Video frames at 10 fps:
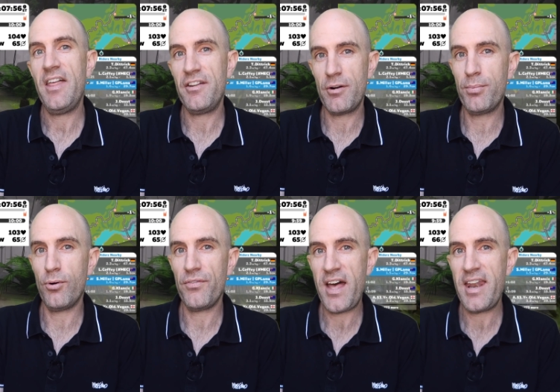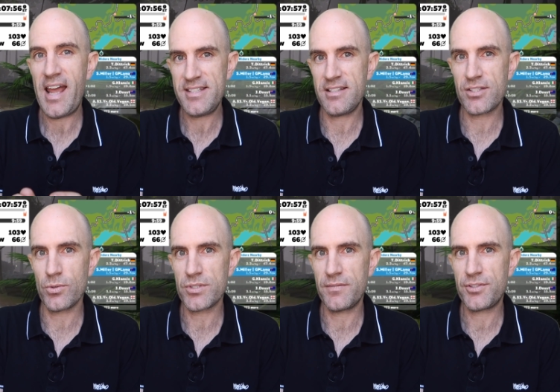and then report that as its
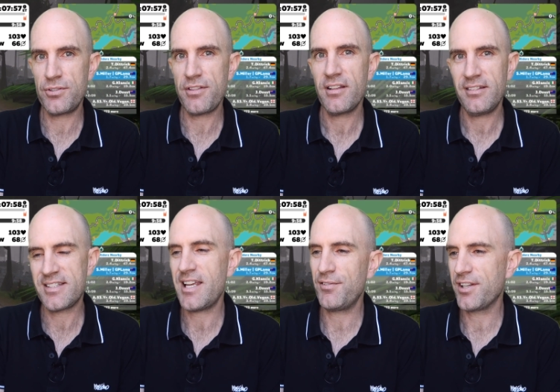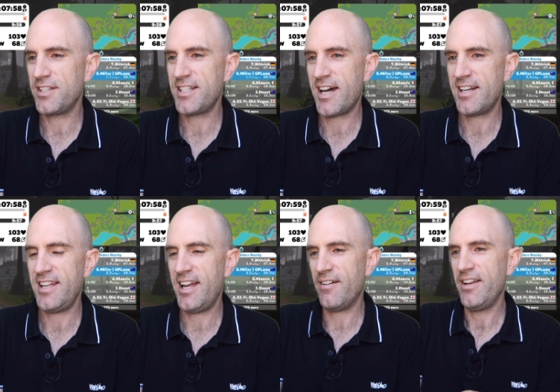source of truth. Let's have a look at the data
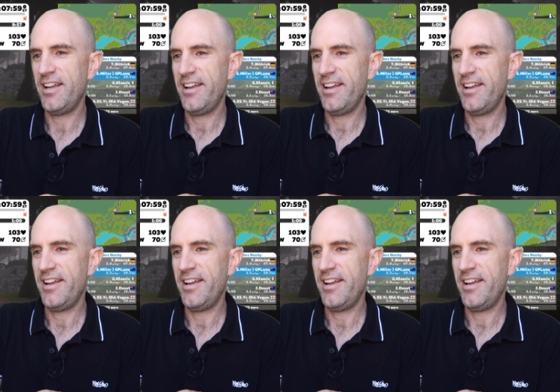now.